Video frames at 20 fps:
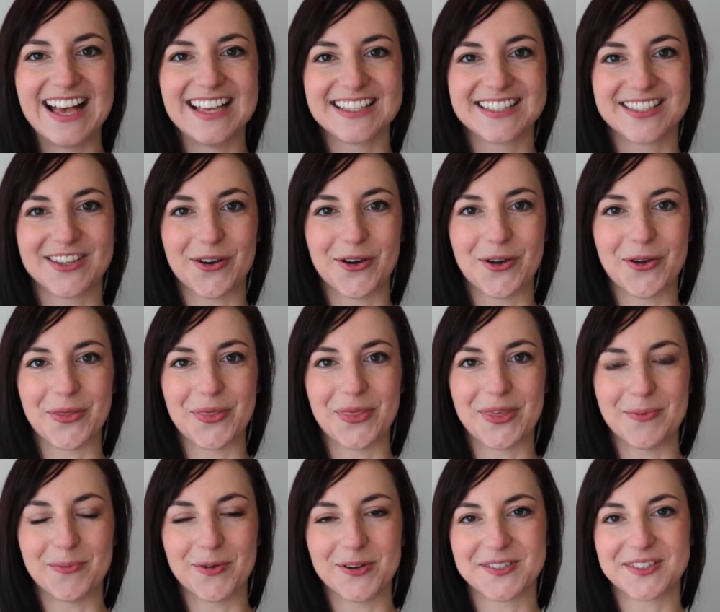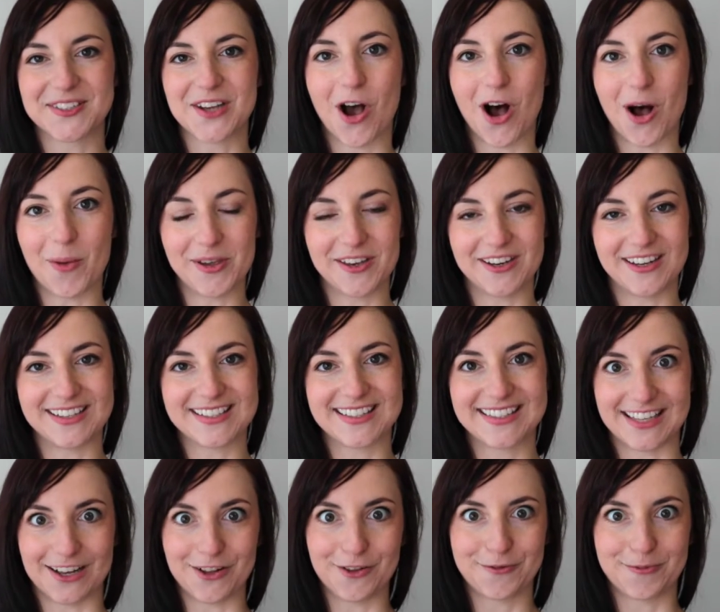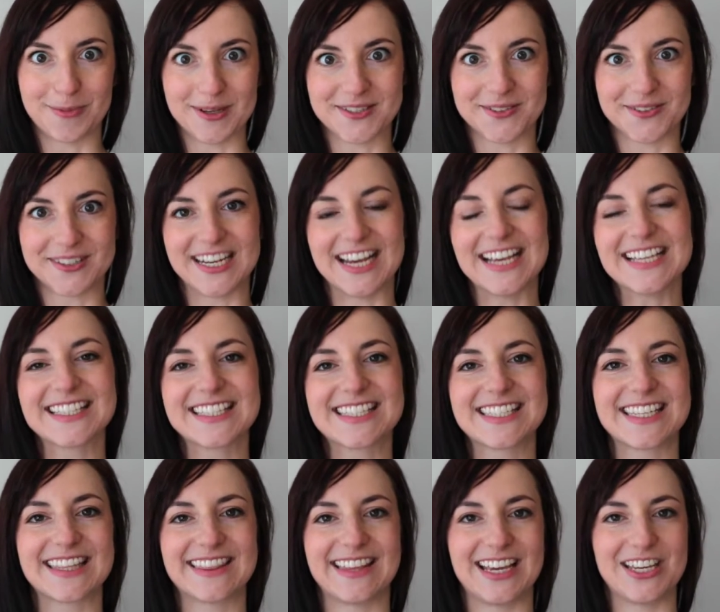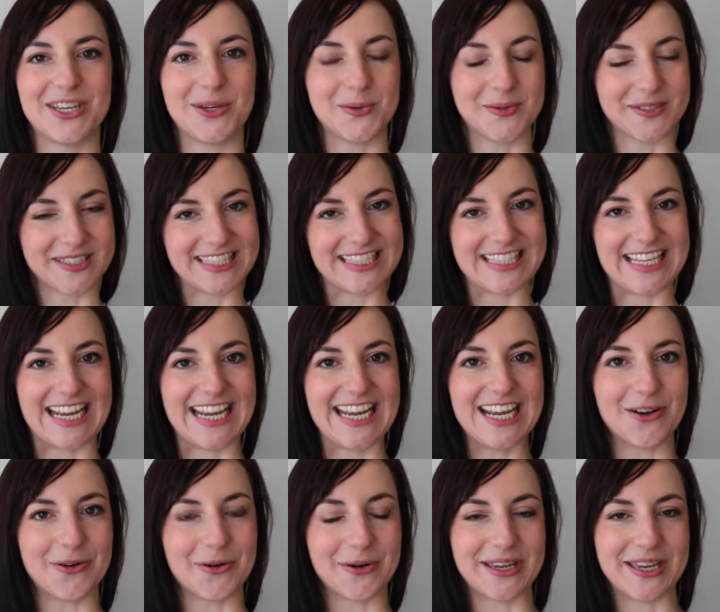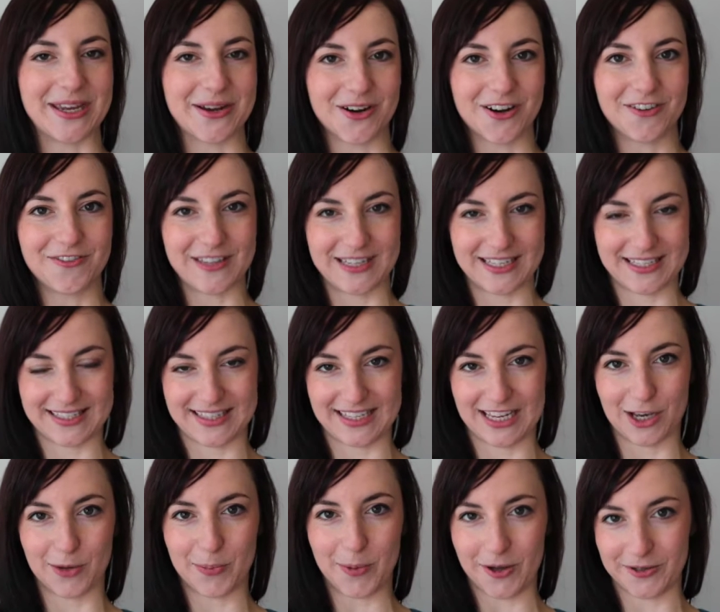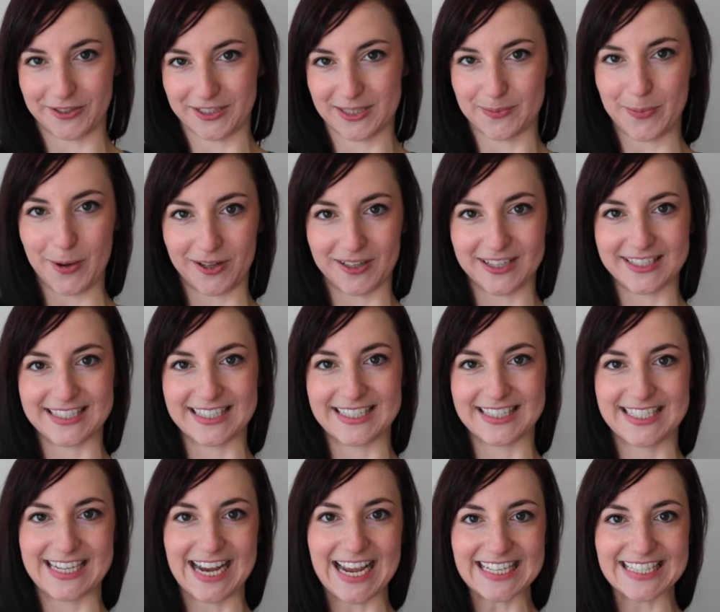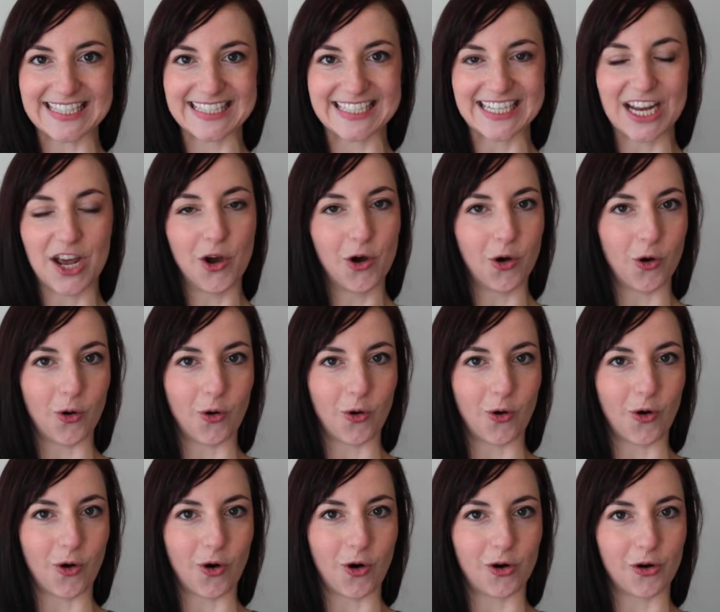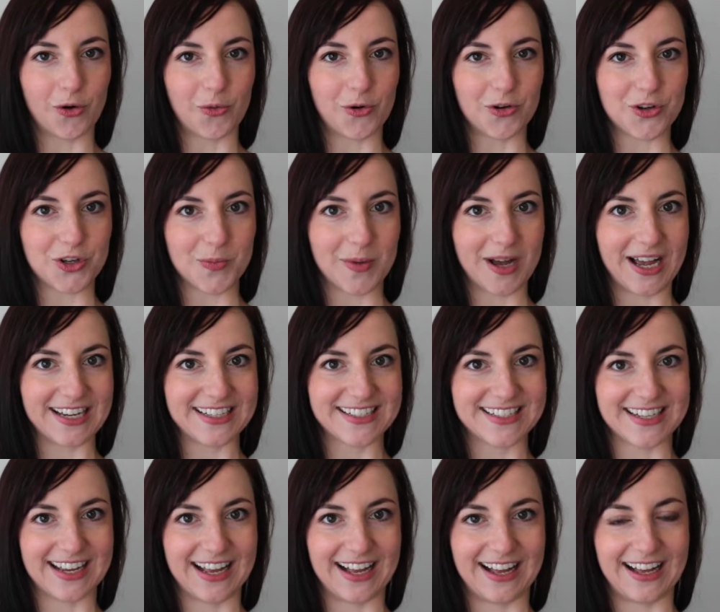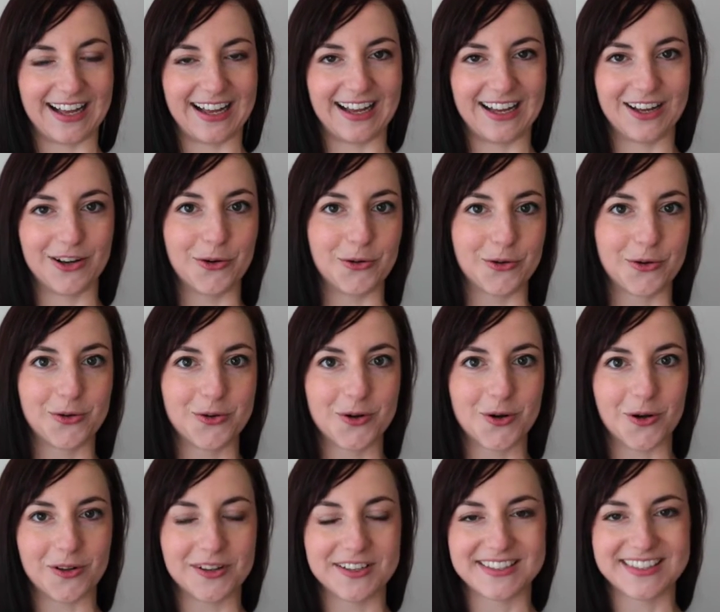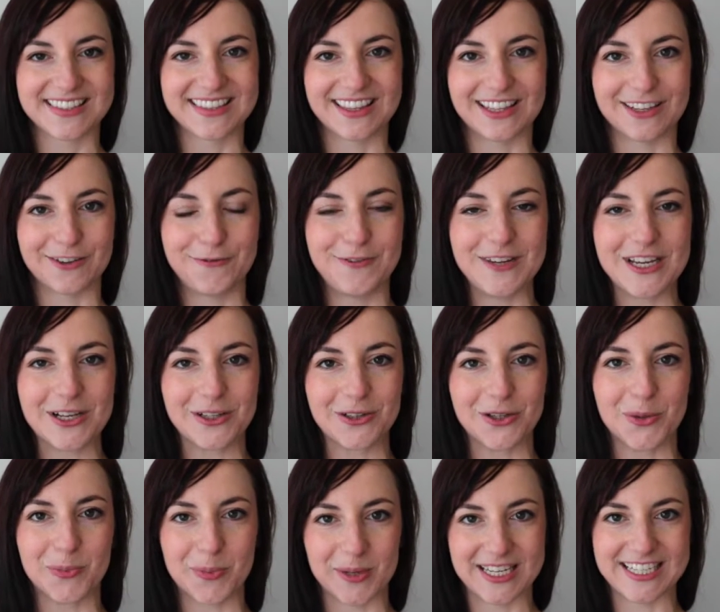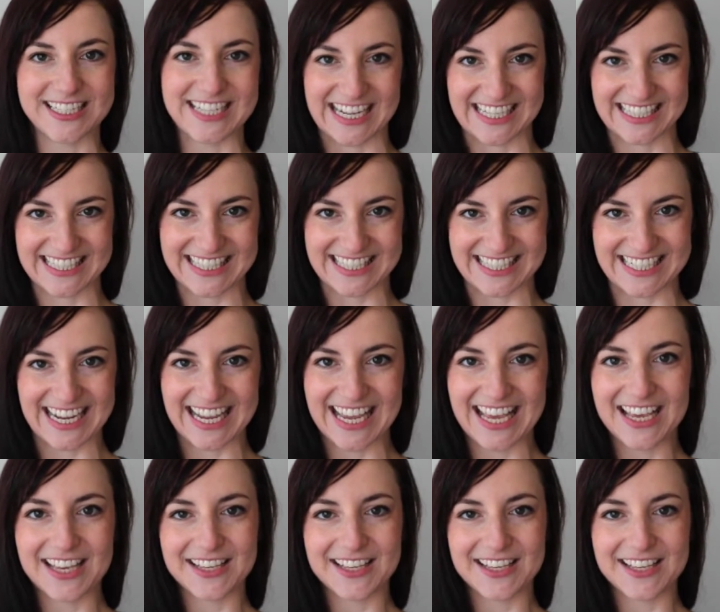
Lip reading: So the most common self-muscle test that you will see or hear of is the Opponens pollicis test, or what you might or could call as the finger loop test.